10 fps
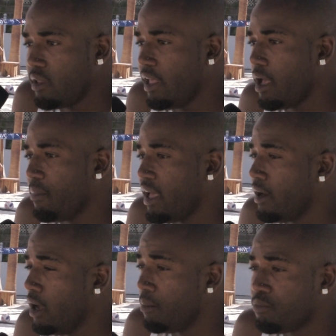Yeah, man.
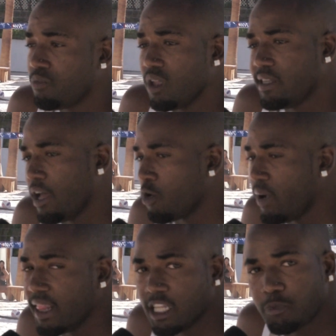Down in
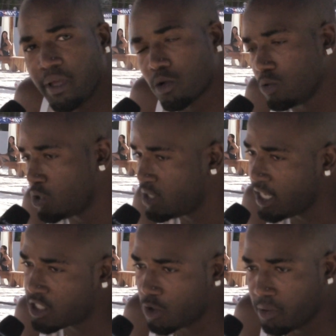Redlands, Pinnacle
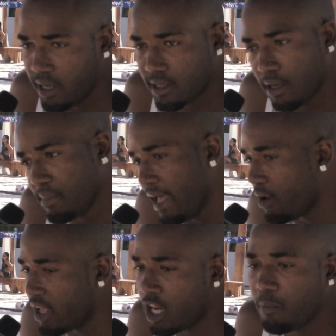Jiu-Jitsu, bro. Come
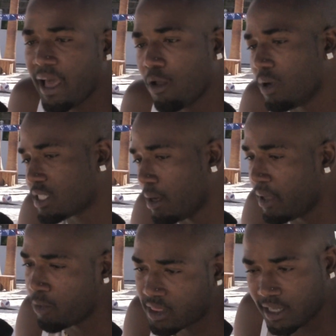down. Anybody who wants to come
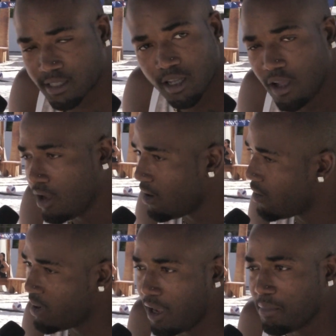in with us.
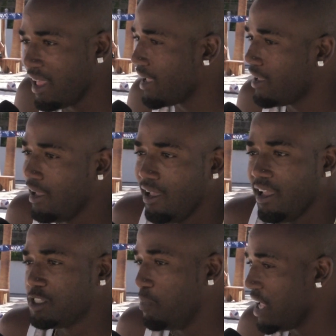I'm like,
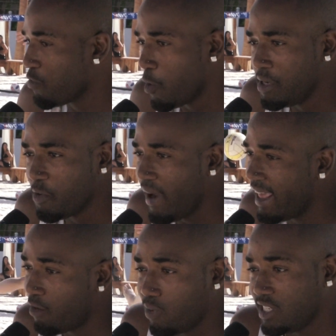it's me and Ruben
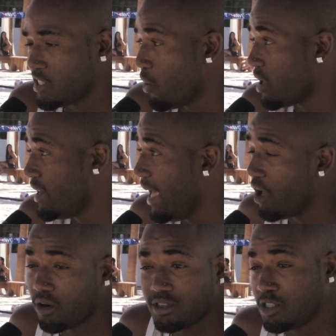Duran, and we just hold it
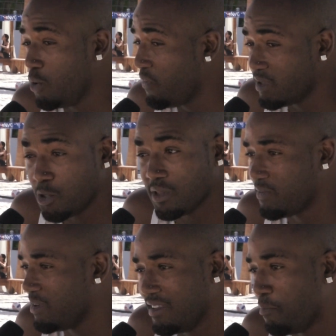down. Two of
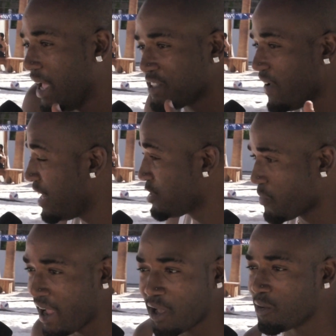the best fighters
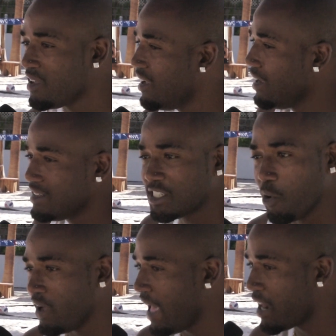around, just
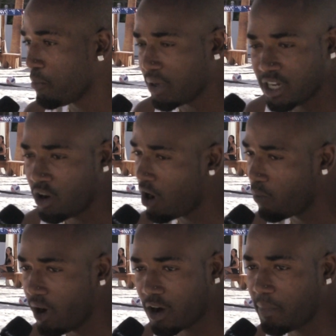going at it and putting in
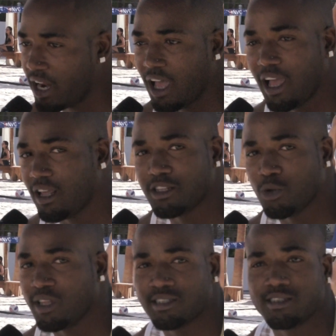hard work, man. I
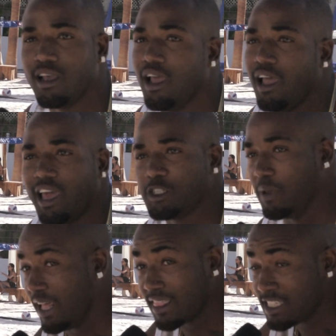do this, and
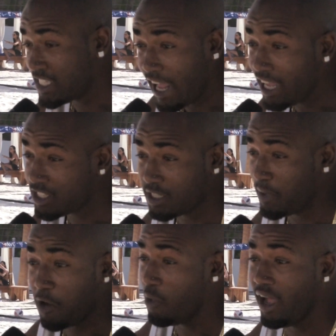nothing's changed from
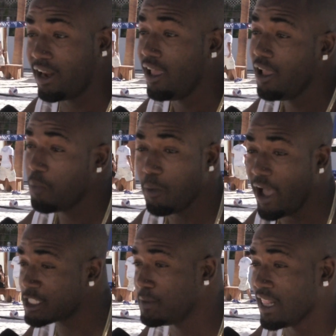day one. People
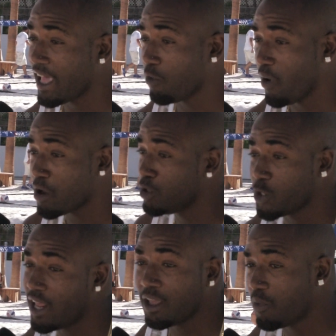ask me, like, where are you
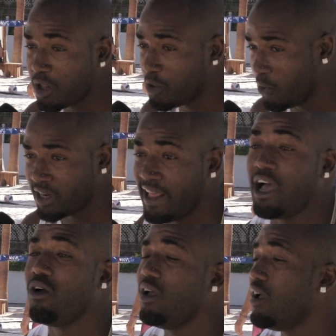training? What are you doing
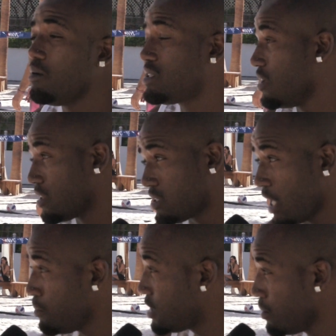now? Still at the
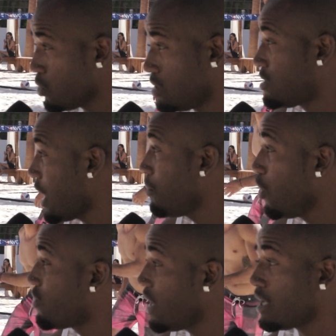same gym doing the same
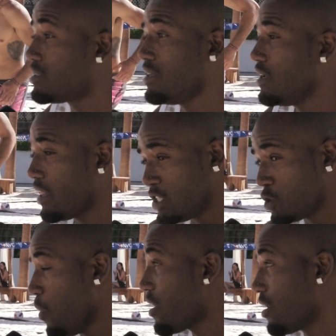old things. They're
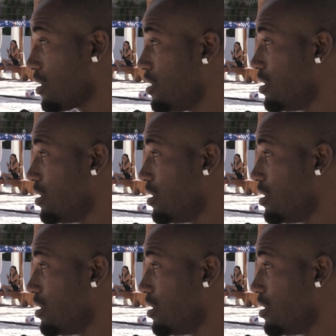just working.